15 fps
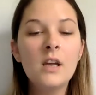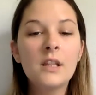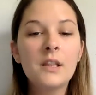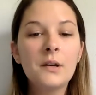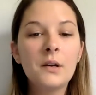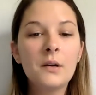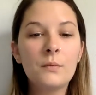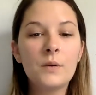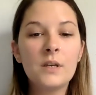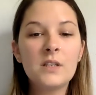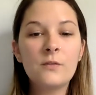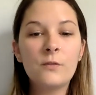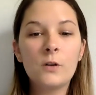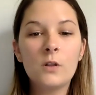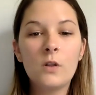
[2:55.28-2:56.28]
They're at
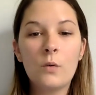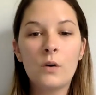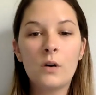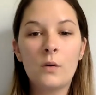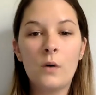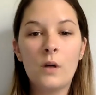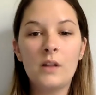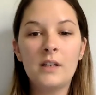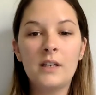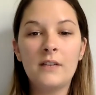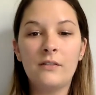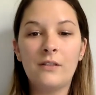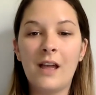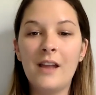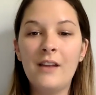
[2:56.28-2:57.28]
risk for lower quality
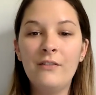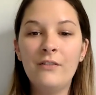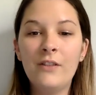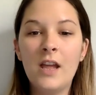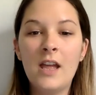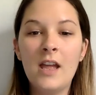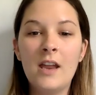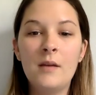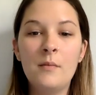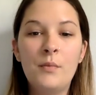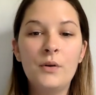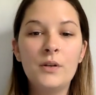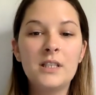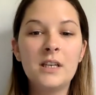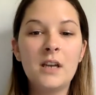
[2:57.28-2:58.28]
of life and
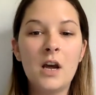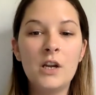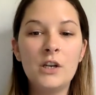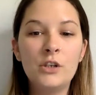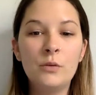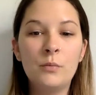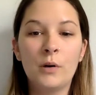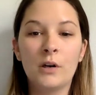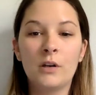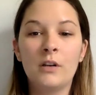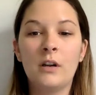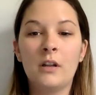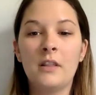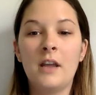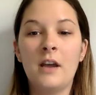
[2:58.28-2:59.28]
puts an undue burden
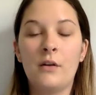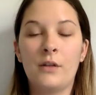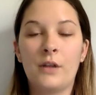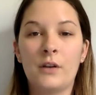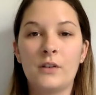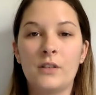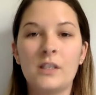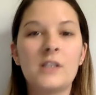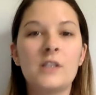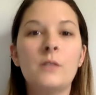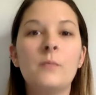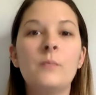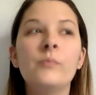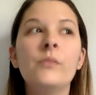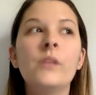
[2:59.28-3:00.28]
on the healthcare system.
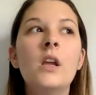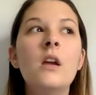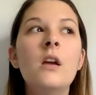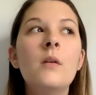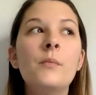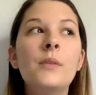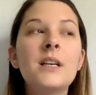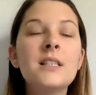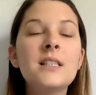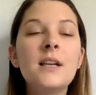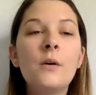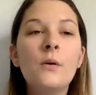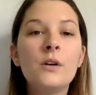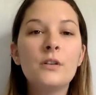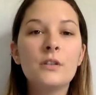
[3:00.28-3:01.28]
Because they
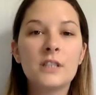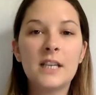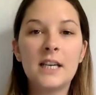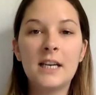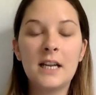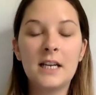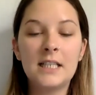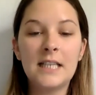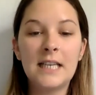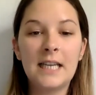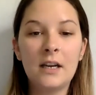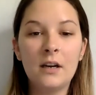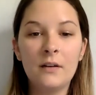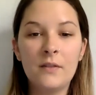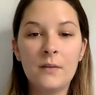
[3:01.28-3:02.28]
don't understand how to take
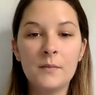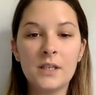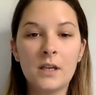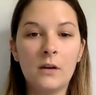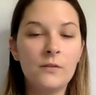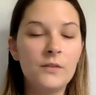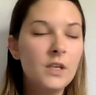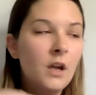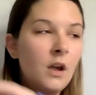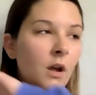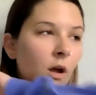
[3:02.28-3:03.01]
care of themselves,